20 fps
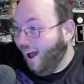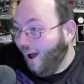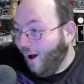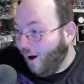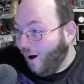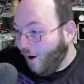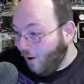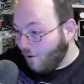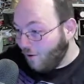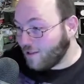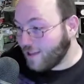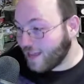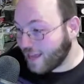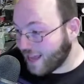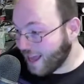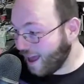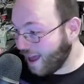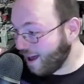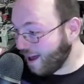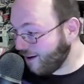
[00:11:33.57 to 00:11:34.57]
Holy
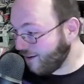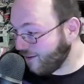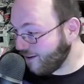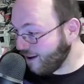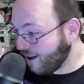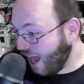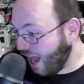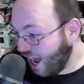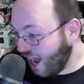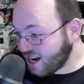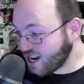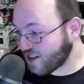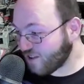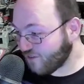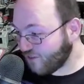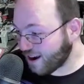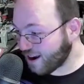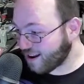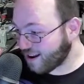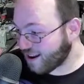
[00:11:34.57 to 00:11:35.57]
cow. I just
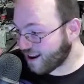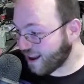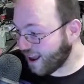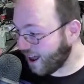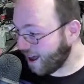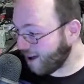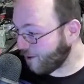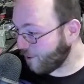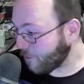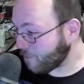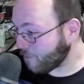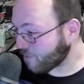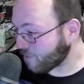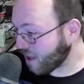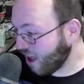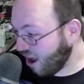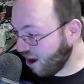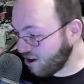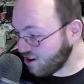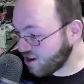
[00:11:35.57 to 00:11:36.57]
figured it out.
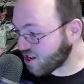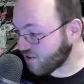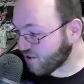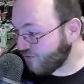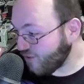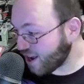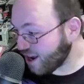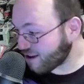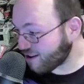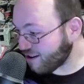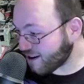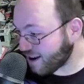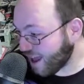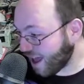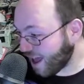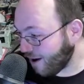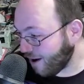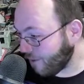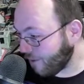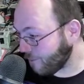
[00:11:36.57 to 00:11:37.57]
I just figured it out.